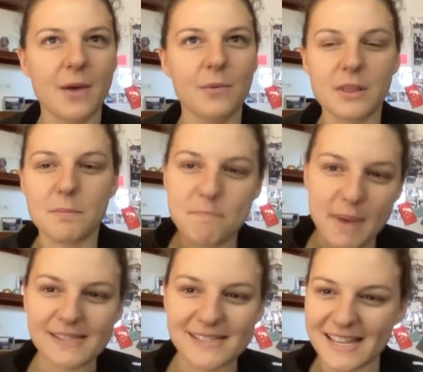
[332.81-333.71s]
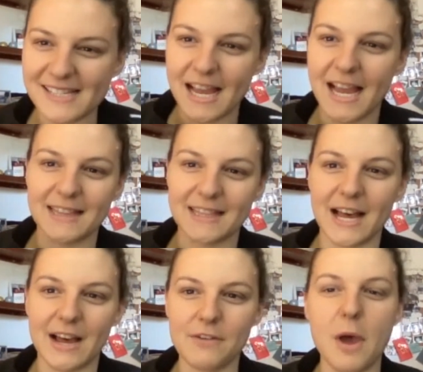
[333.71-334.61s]
one of the best things I
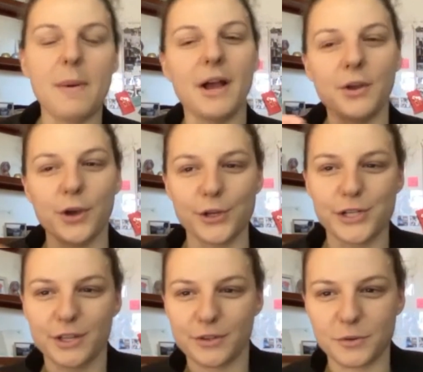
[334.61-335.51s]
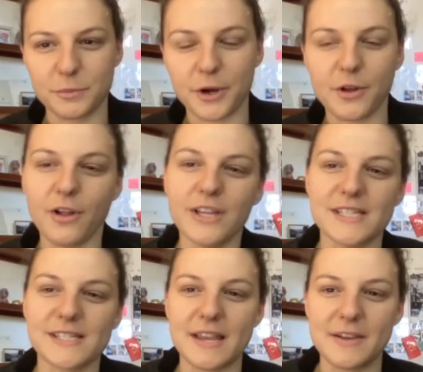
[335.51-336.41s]
love about coaching through protocol
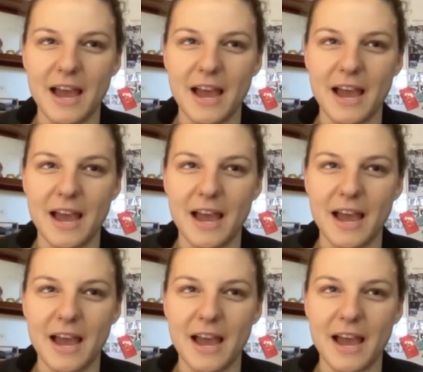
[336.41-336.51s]
is